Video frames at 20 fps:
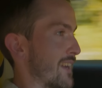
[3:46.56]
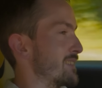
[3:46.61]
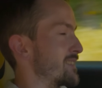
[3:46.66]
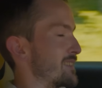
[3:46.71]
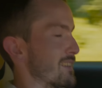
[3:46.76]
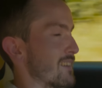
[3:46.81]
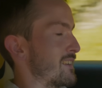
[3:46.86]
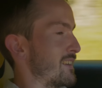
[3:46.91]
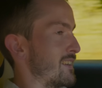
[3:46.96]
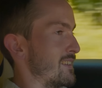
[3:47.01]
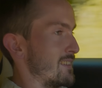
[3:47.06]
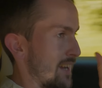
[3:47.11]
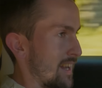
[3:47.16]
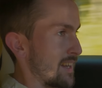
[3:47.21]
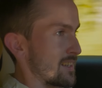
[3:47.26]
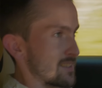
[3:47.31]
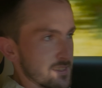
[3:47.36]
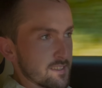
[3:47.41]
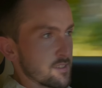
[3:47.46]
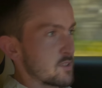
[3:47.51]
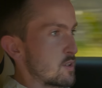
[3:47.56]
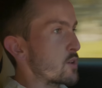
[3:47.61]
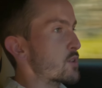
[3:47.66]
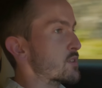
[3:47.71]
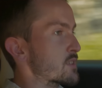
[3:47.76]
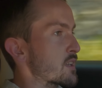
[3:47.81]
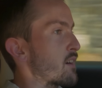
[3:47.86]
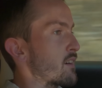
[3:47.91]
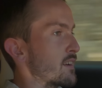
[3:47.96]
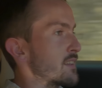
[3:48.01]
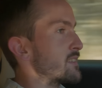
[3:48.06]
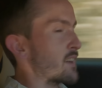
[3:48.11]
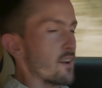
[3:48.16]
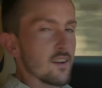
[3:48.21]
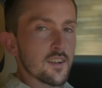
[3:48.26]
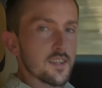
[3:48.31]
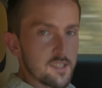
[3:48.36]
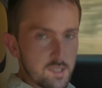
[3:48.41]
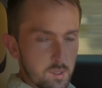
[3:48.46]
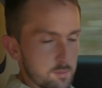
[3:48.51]
and yes, looks are
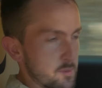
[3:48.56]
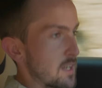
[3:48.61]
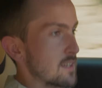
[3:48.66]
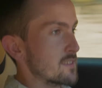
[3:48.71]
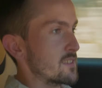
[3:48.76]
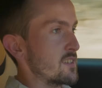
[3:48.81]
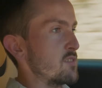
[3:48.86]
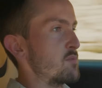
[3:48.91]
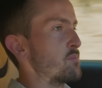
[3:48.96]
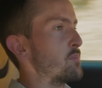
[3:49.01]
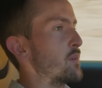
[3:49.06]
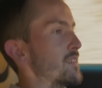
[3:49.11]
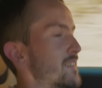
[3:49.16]
entirely subjective,